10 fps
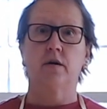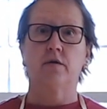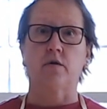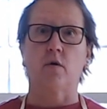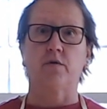
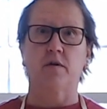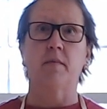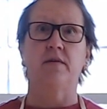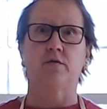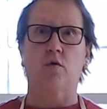So some
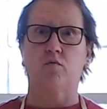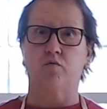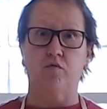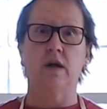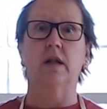of these are
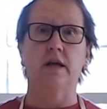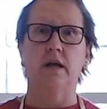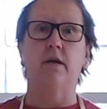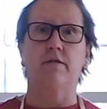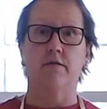
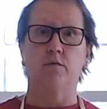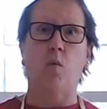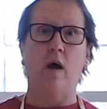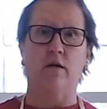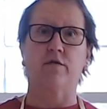really
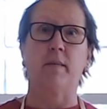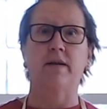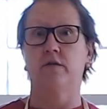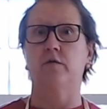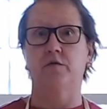well
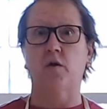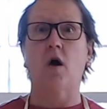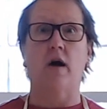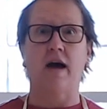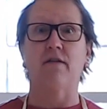fermented. You
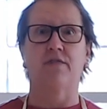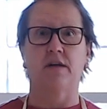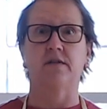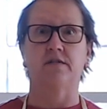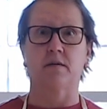saw how
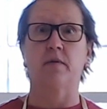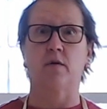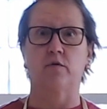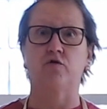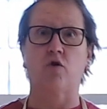fuzzy some of
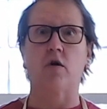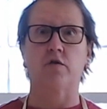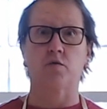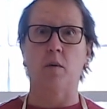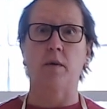those
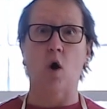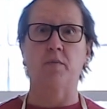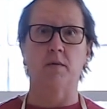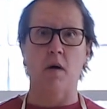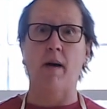jars when we
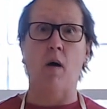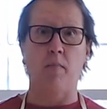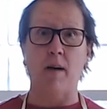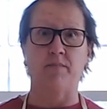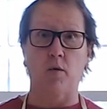opened them up, how
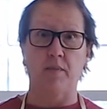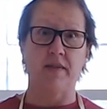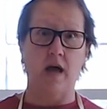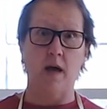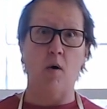popped open they
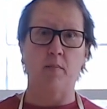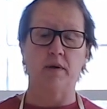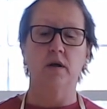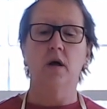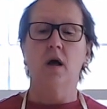came open.